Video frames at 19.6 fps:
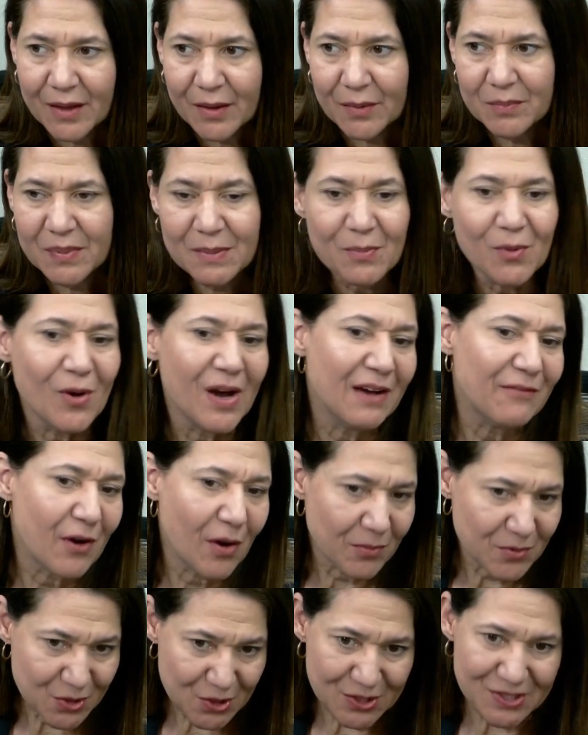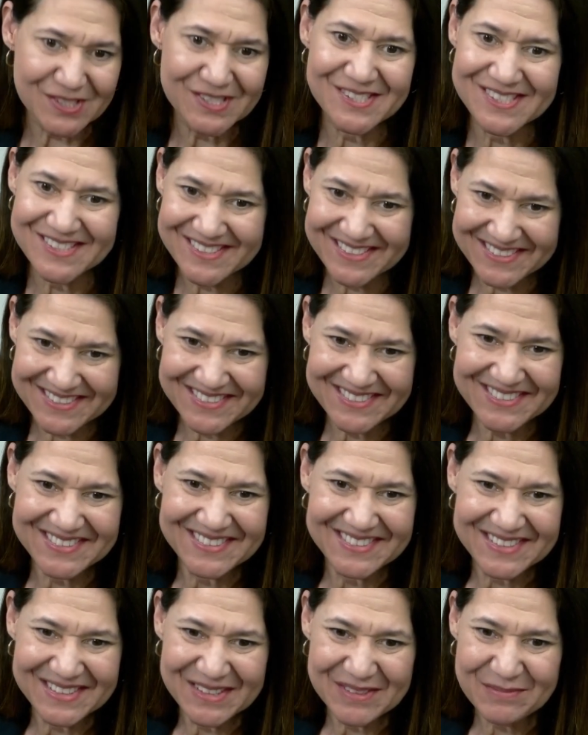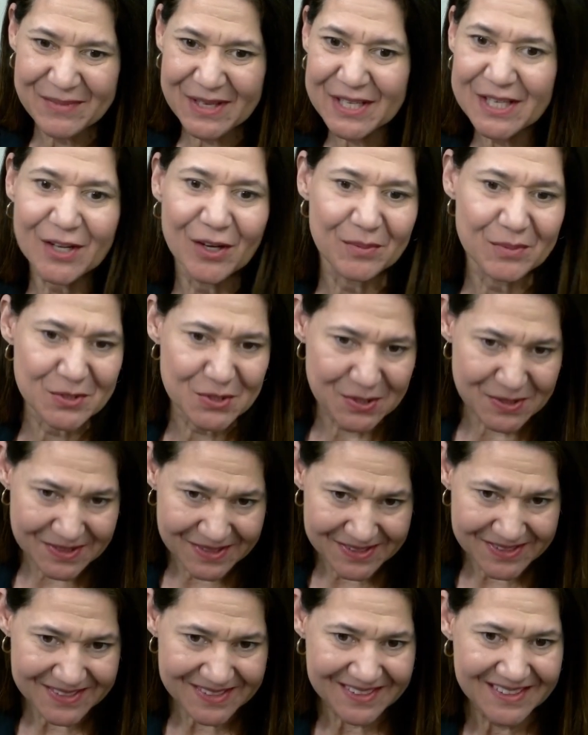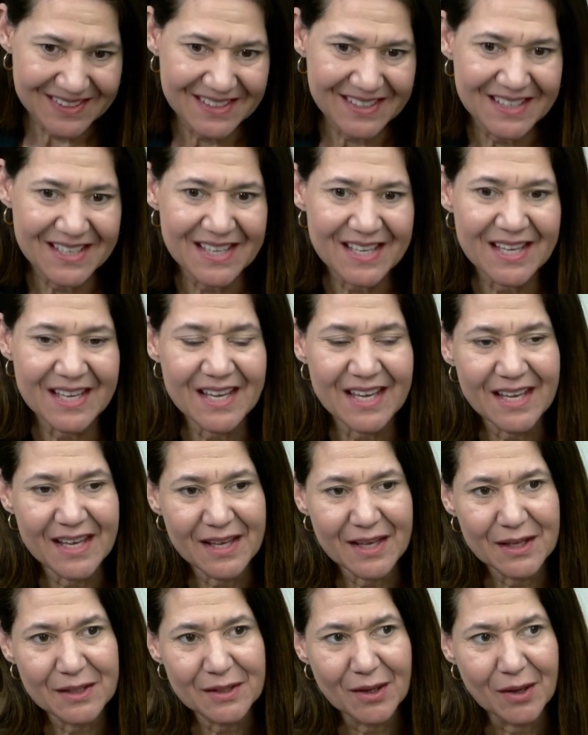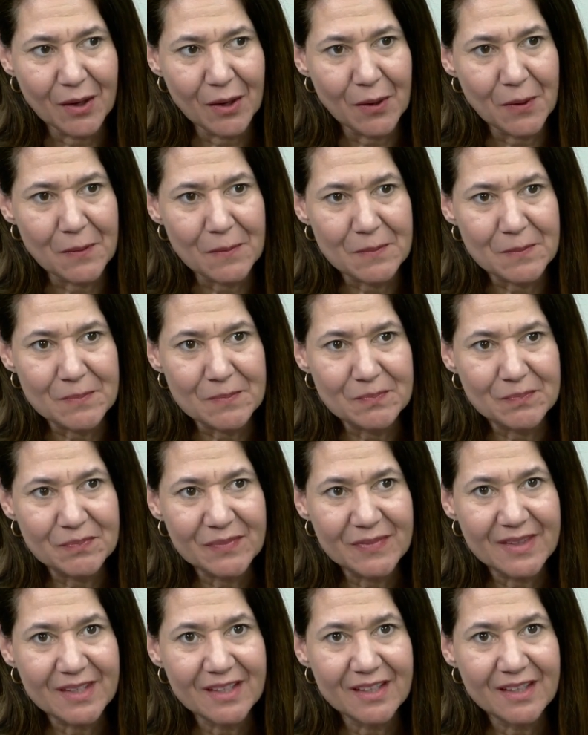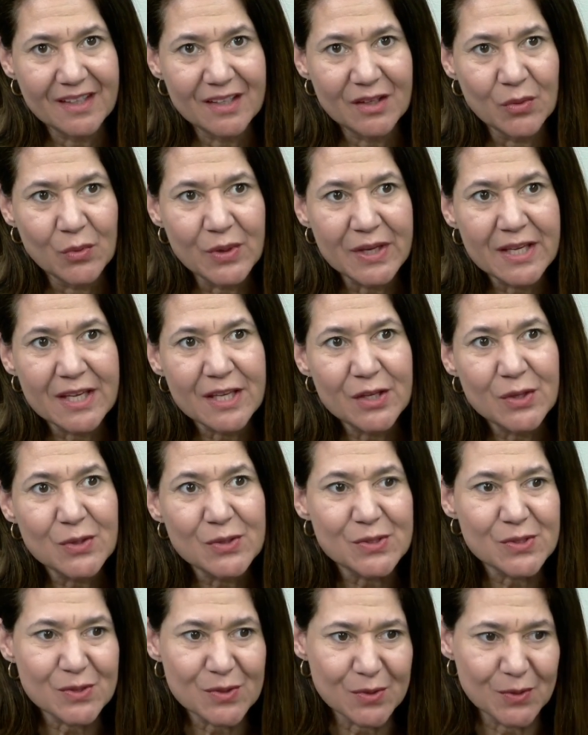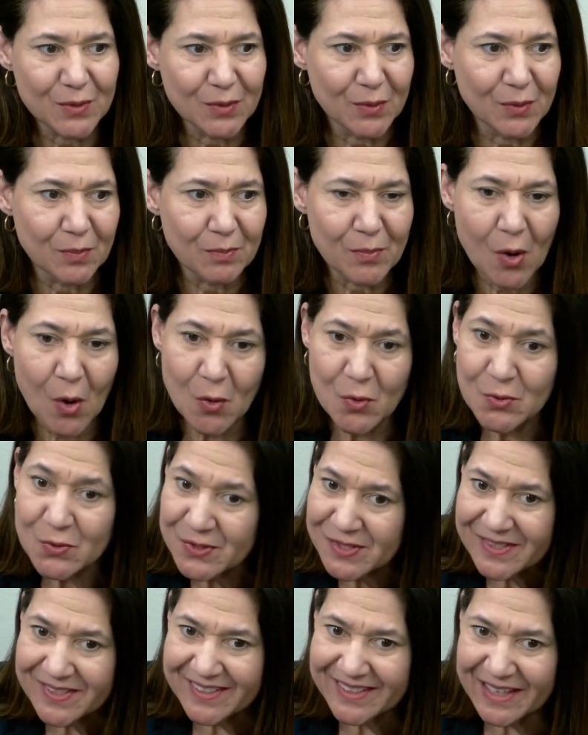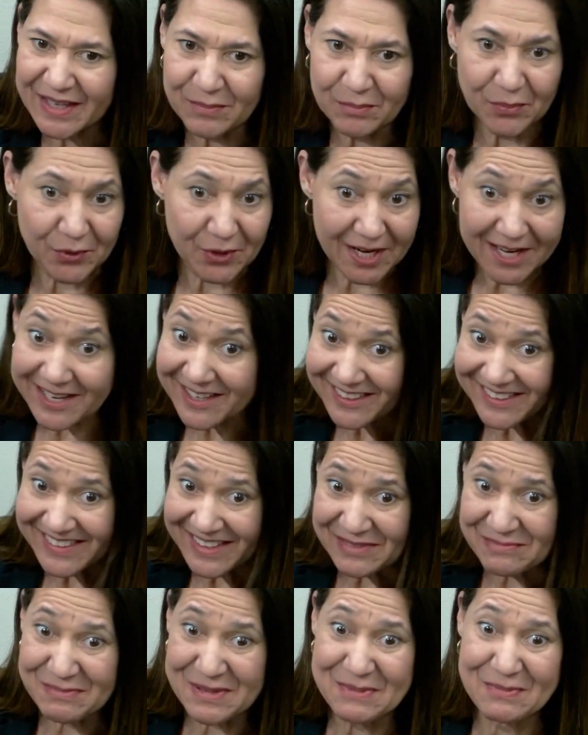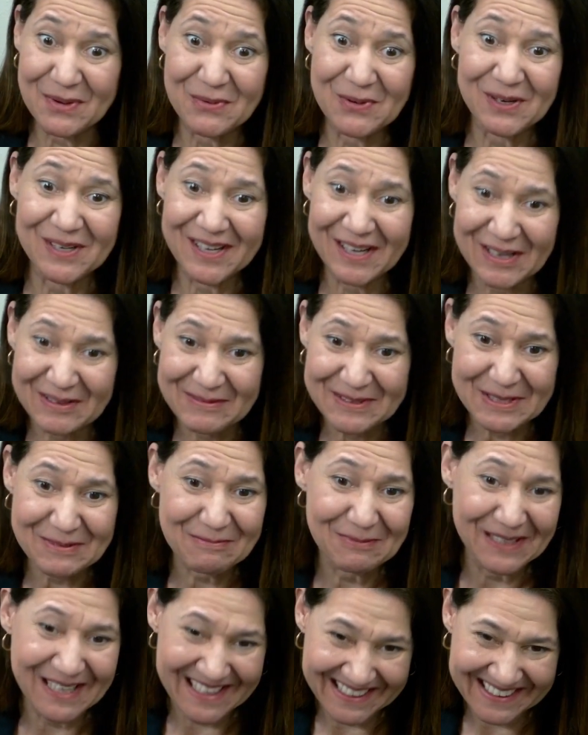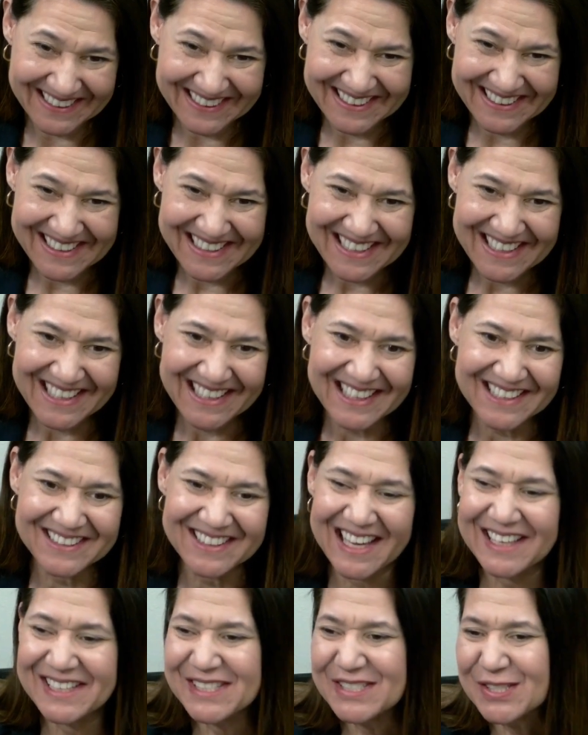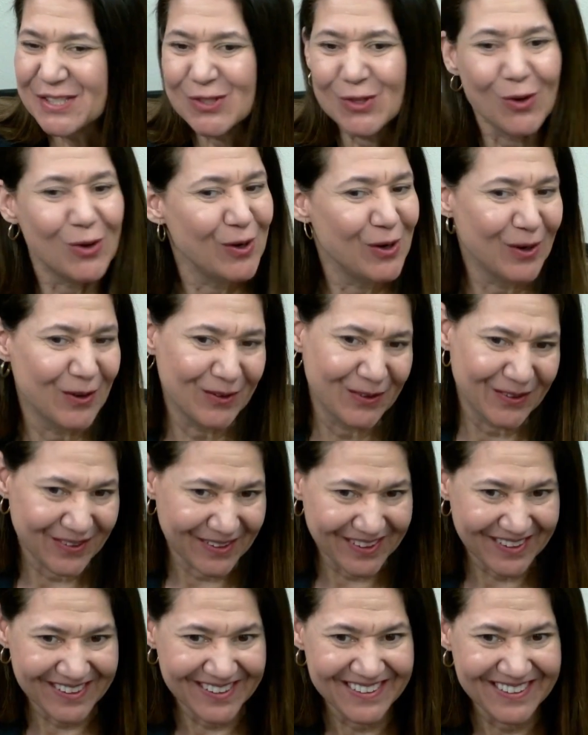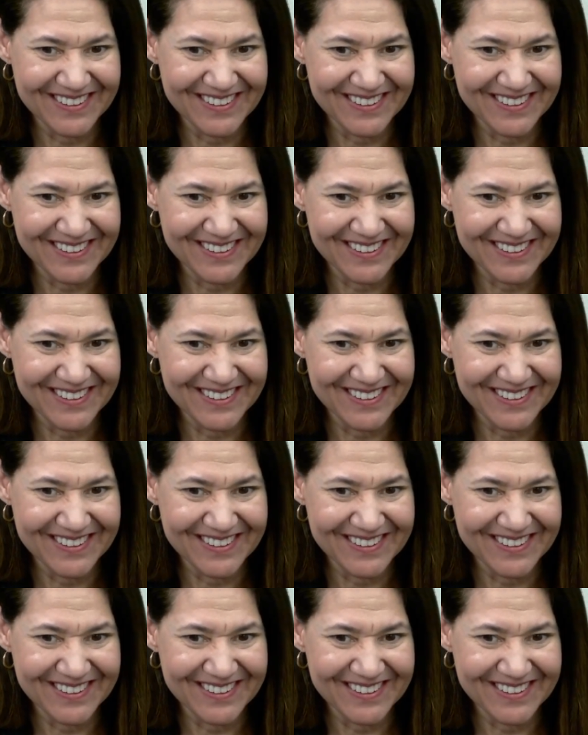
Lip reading: People have options, many options. And we used to post and pray that people would come and apply. And that is no longer